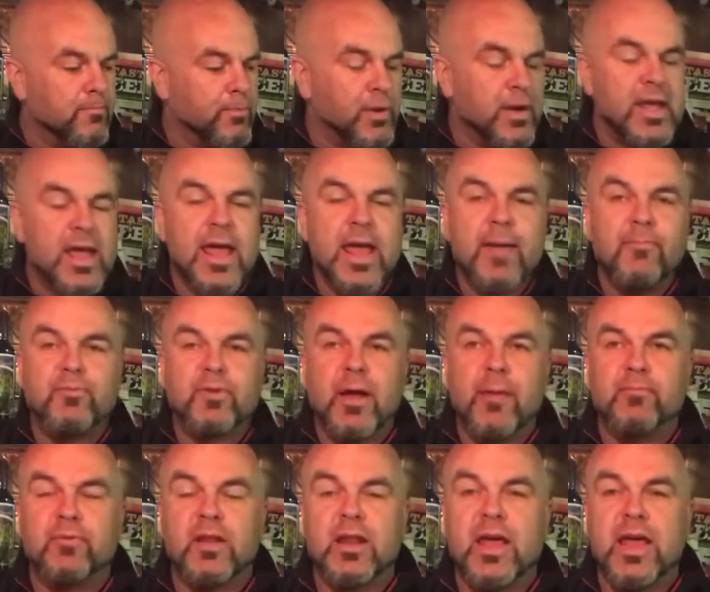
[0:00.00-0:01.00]
pretty amped
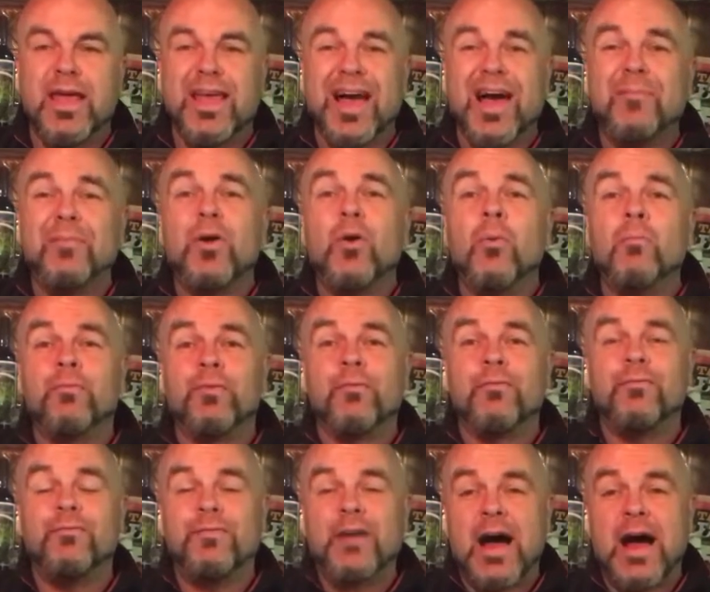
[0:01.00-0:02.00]
up today. I've been home for
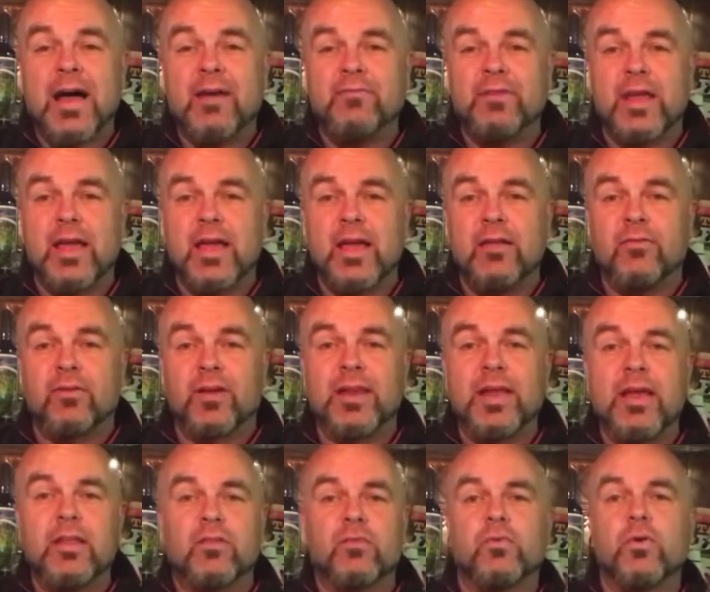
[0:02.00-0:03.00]
5 days.
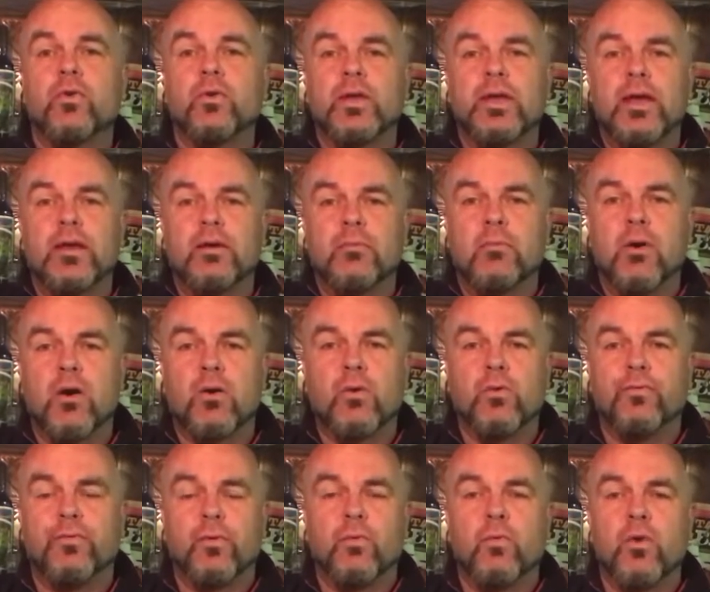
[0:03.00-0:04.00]
Gonna hit the road again
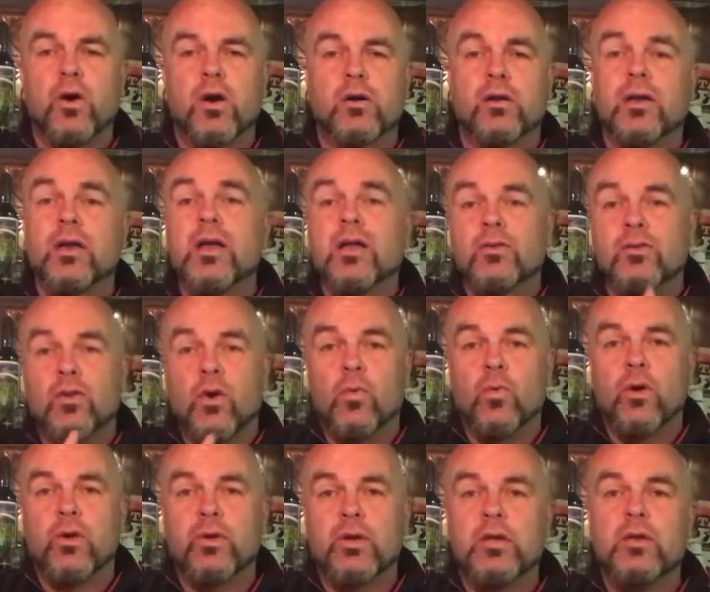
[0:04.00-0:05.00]
tomorrow for work.
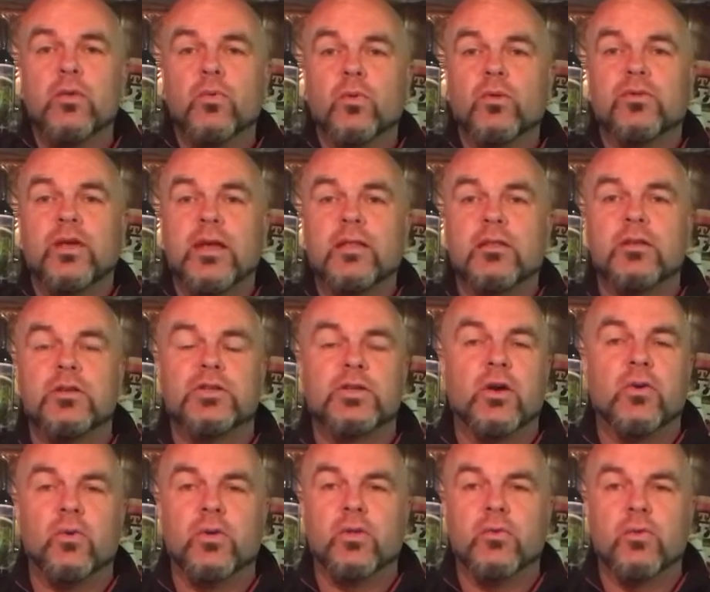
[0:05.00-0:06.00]
Don't worry, we'll take the
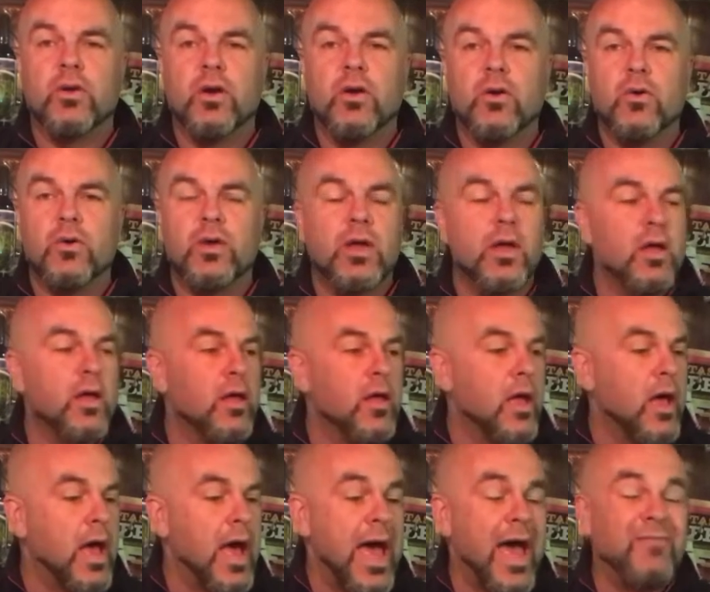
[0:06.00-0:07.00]
show on the road.
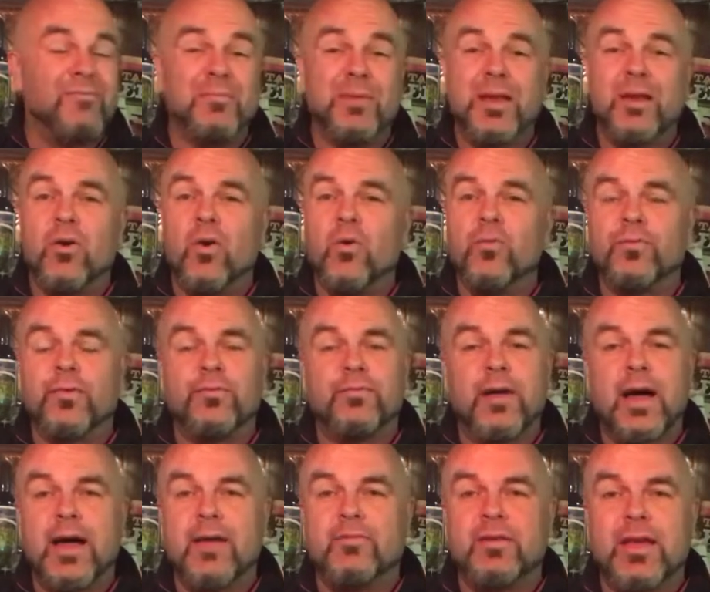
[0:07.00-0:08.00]
Haven't been home for
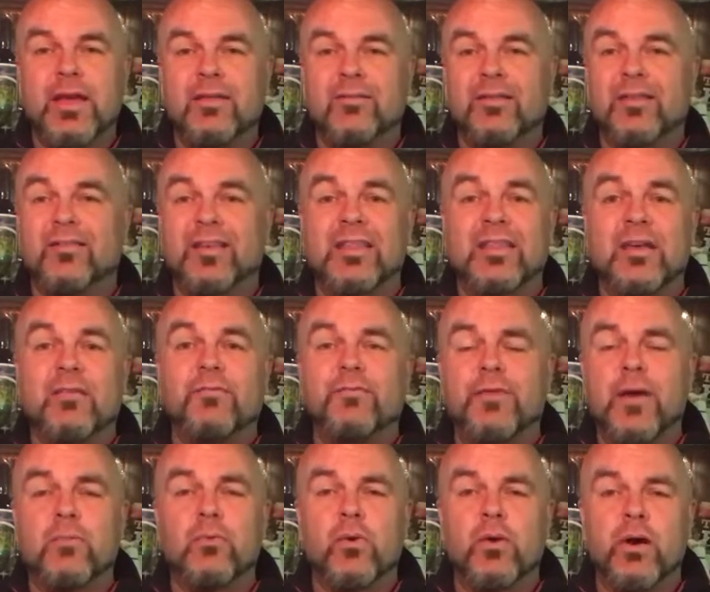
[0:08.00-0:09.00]
5 days since I think
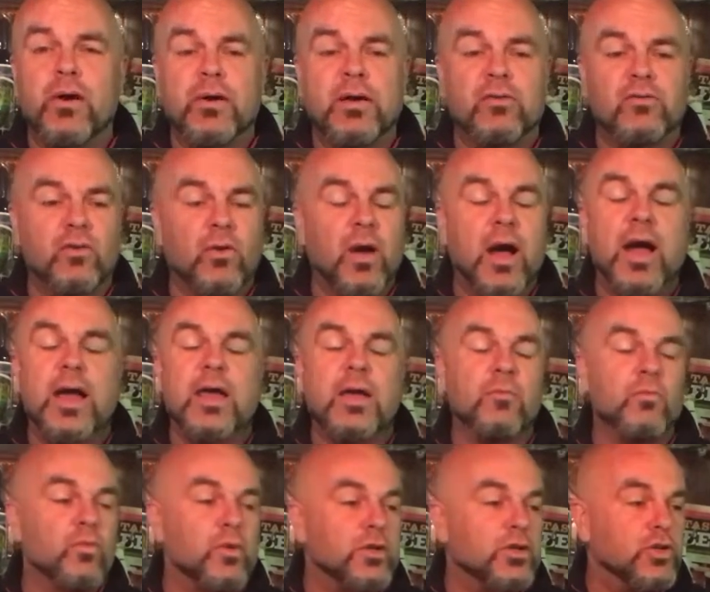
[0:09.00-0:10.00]
February, so I
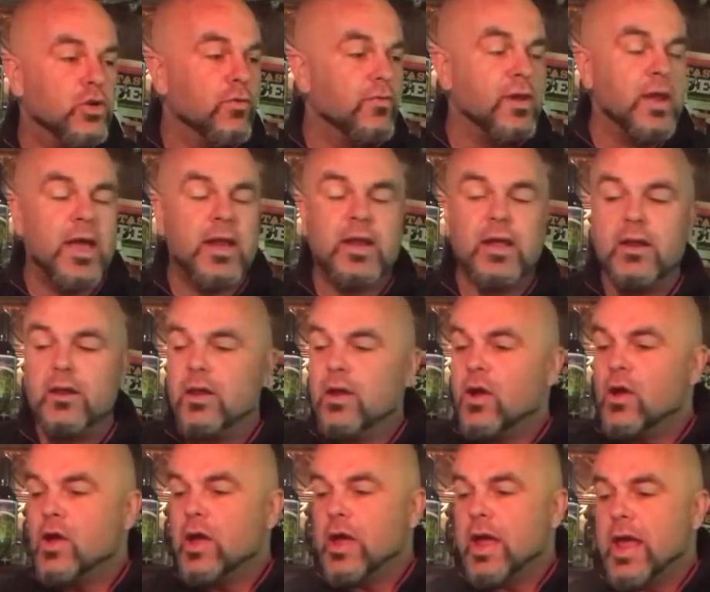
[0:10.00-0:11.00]
am rejuvenated,
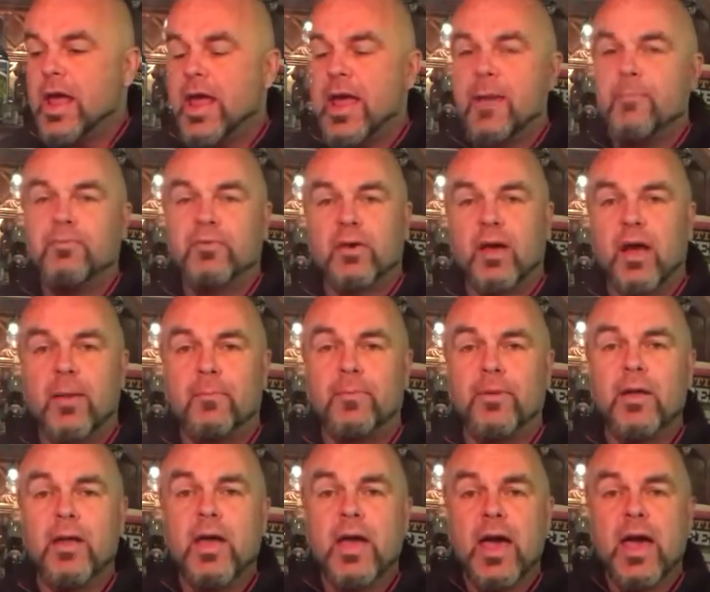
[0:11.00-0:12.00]
amped
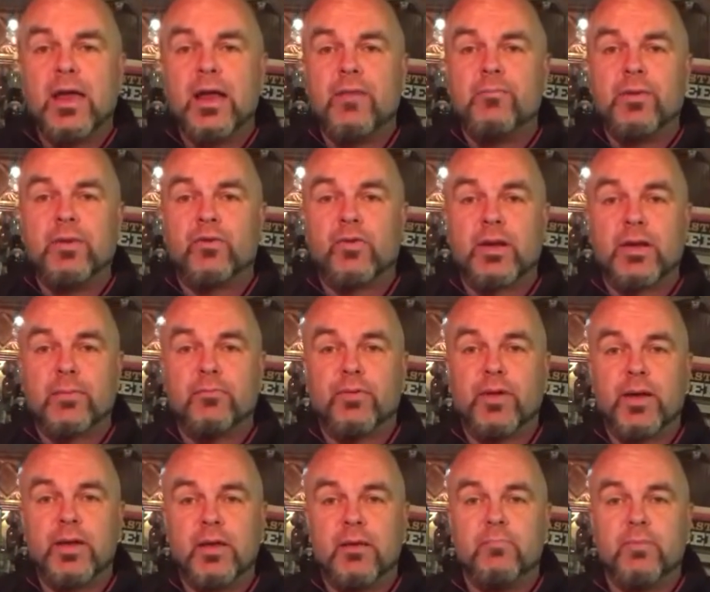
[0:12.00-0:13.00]
up, and I've been drinking
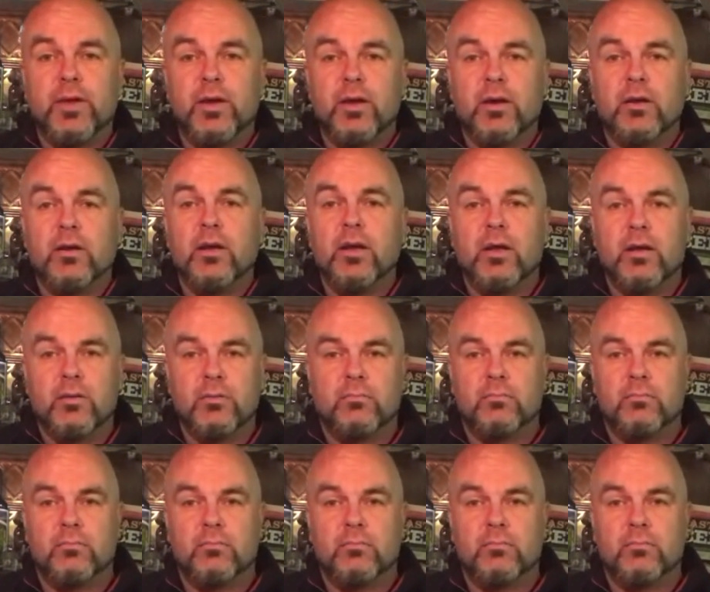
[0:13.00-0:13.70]
plenty of beer.